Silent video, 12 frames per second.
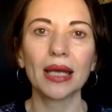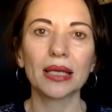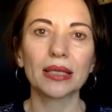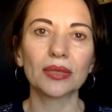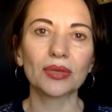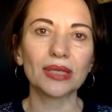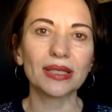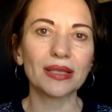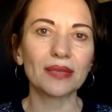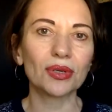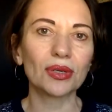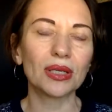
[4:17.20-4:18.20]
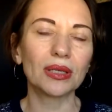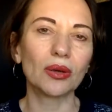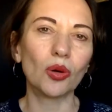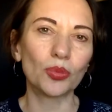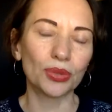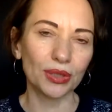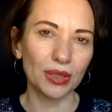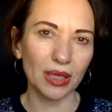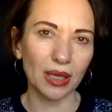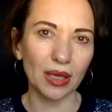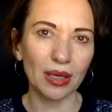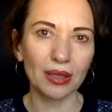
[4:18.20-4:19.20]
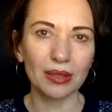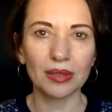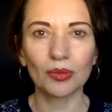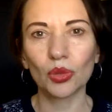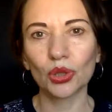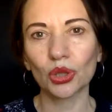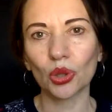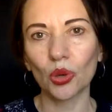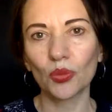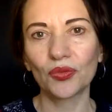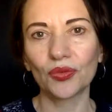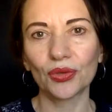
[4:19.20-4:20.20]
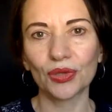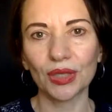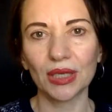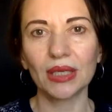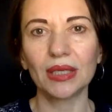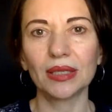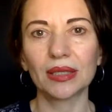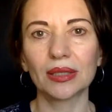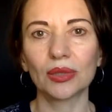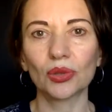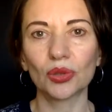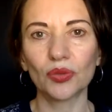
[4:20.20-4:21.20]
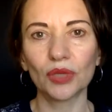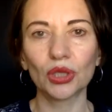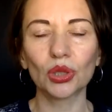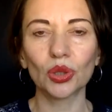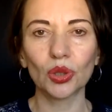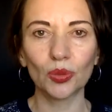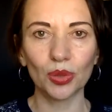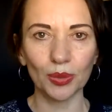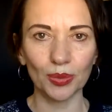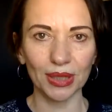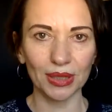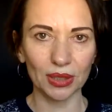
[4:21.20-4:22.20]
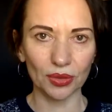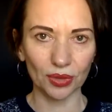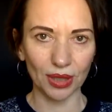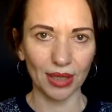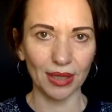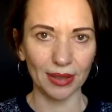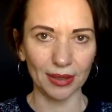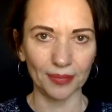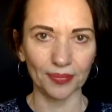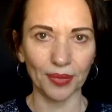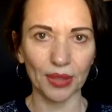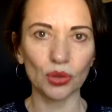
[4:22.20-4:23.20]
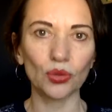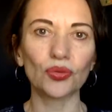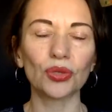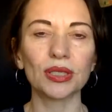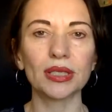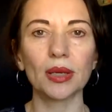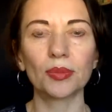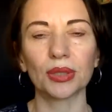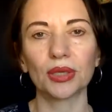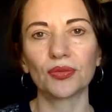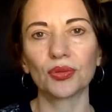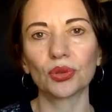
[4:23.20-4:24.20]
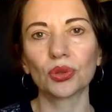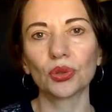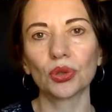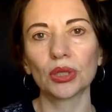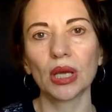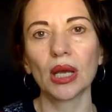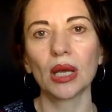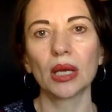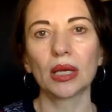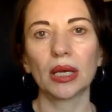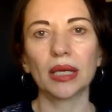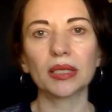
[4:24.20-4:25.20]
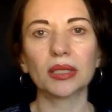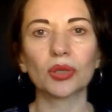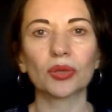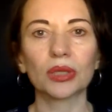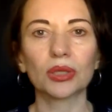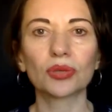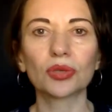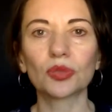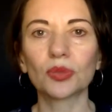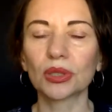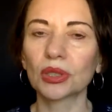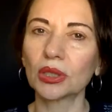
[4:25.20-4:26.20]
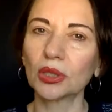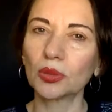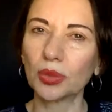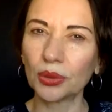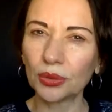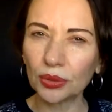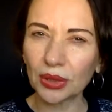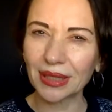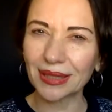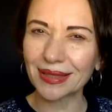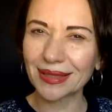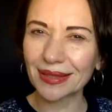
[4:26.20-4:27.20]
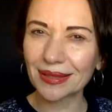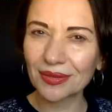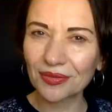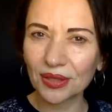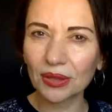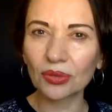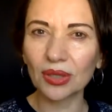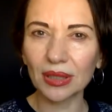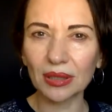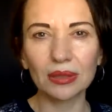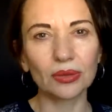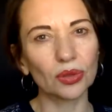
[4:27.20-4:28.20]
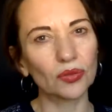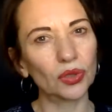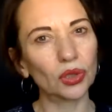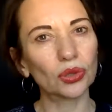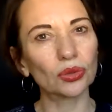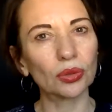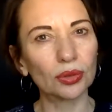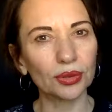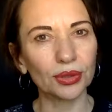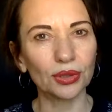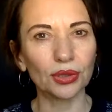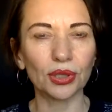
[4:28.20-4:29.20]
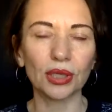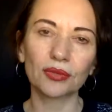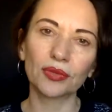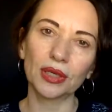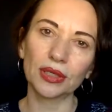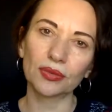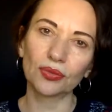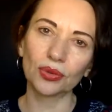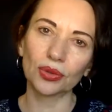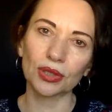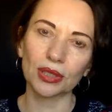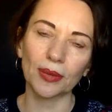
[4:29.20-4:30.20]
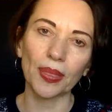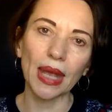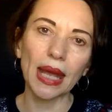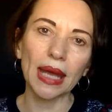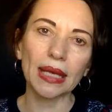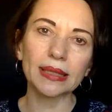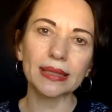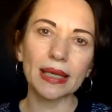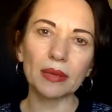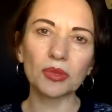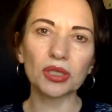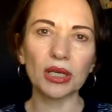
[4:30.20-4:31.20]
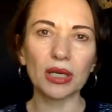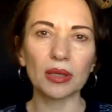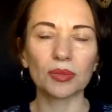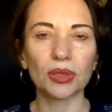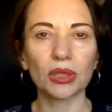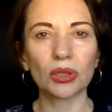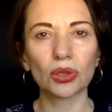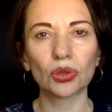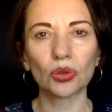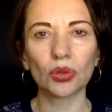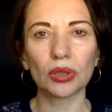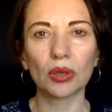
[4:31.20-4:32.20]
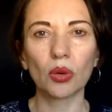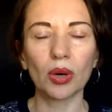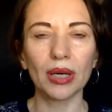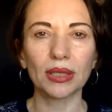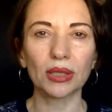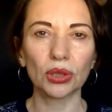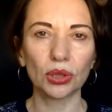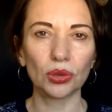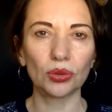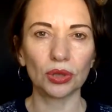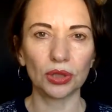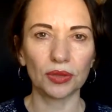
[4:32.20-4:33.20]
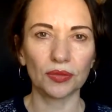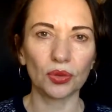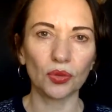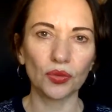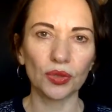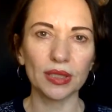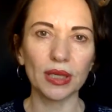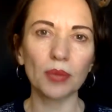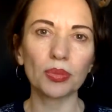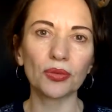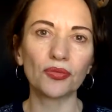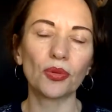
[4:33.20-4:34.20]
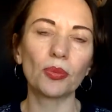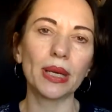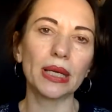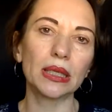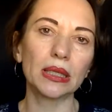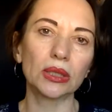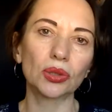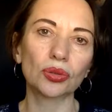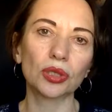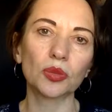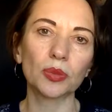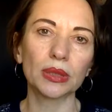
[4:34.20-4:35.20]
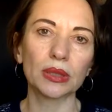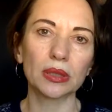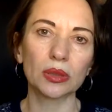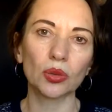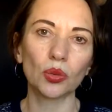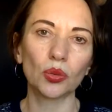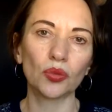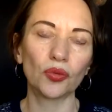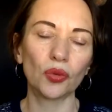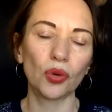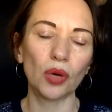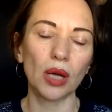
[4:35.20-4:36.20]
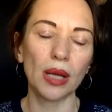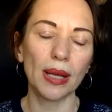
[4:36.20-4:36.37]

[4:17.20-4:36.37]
There are several options here. The most obvious is you switch to complementary color. So for example, if you're doing endocrine treatment in blue and it doesn't feel right, you switch to orange and vice versa. And sometimes it's not quite intuitive. So for example, for many treatments for